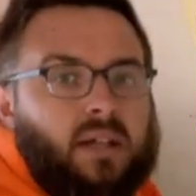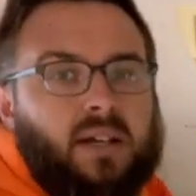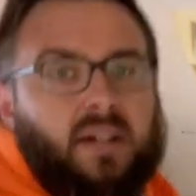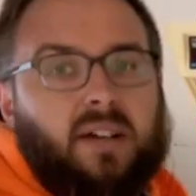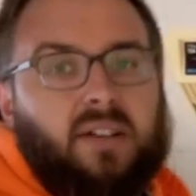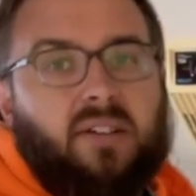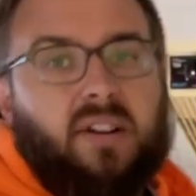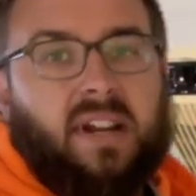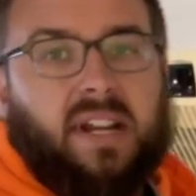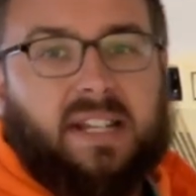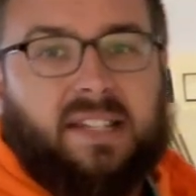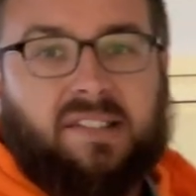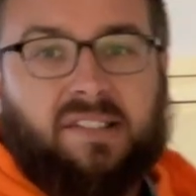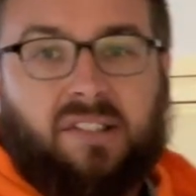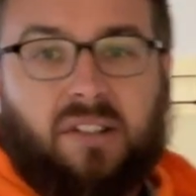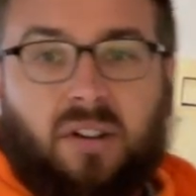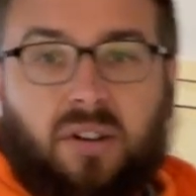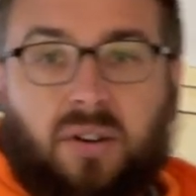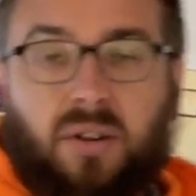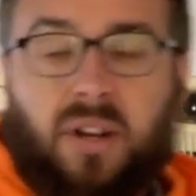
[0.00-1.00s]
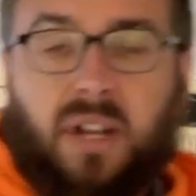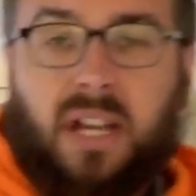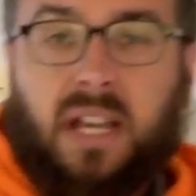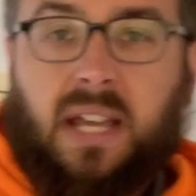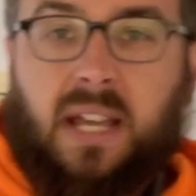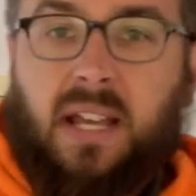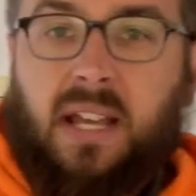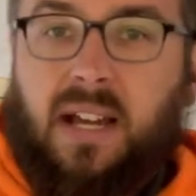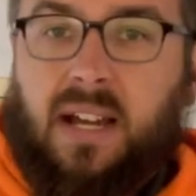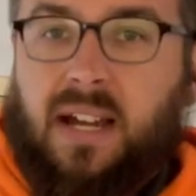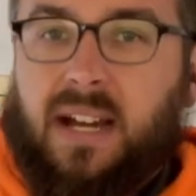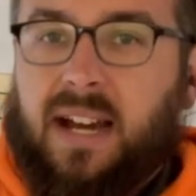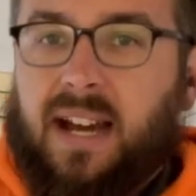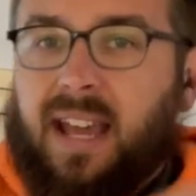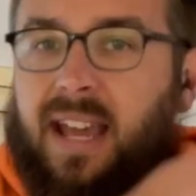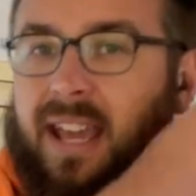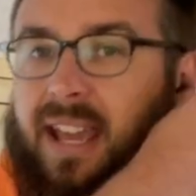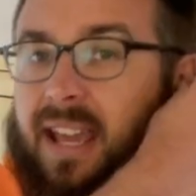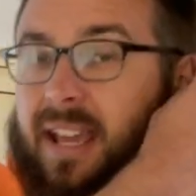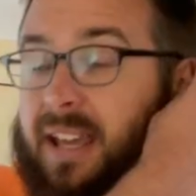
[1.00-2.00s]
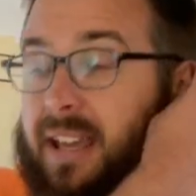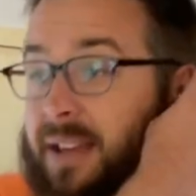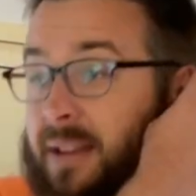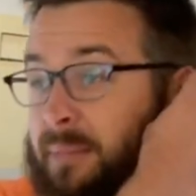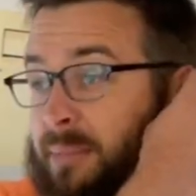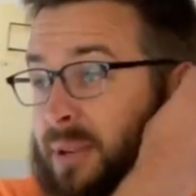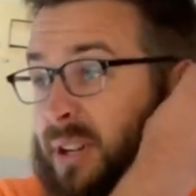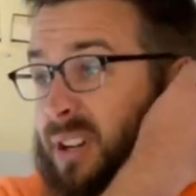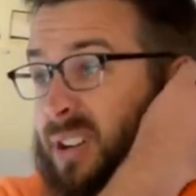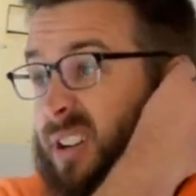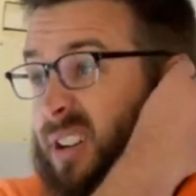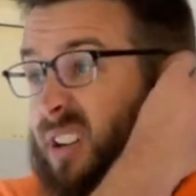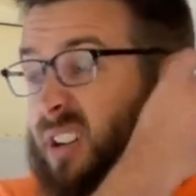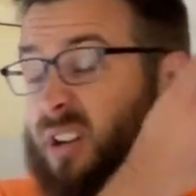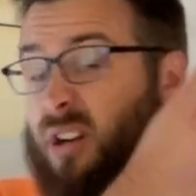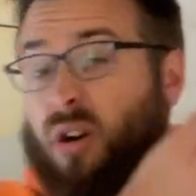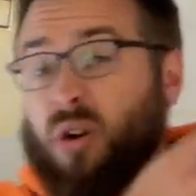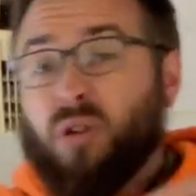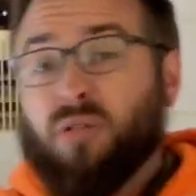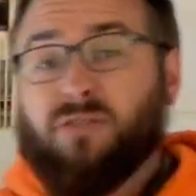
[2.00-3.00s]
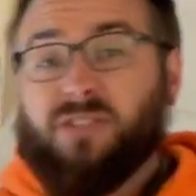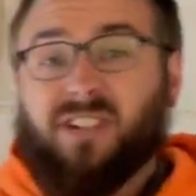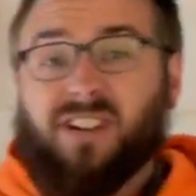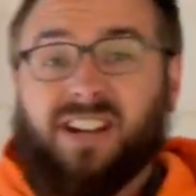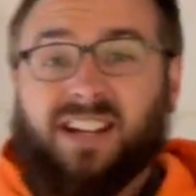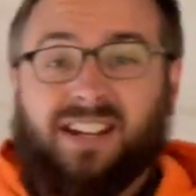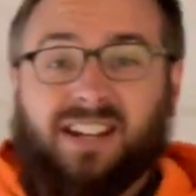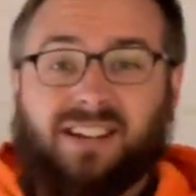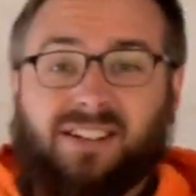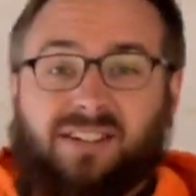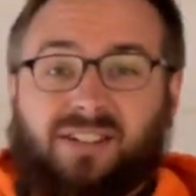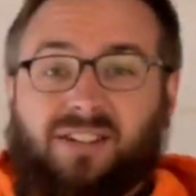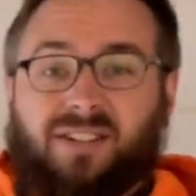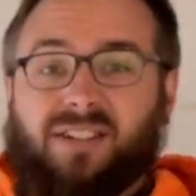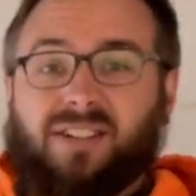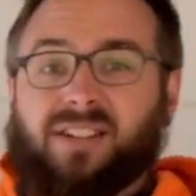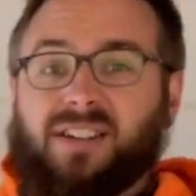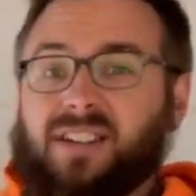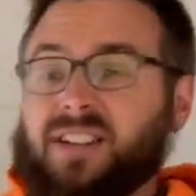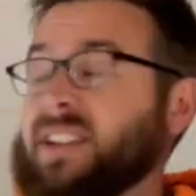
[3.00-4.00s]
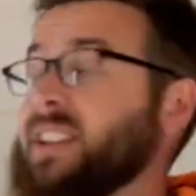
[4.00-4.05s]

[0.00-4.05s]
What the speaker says: All right, so I am over it on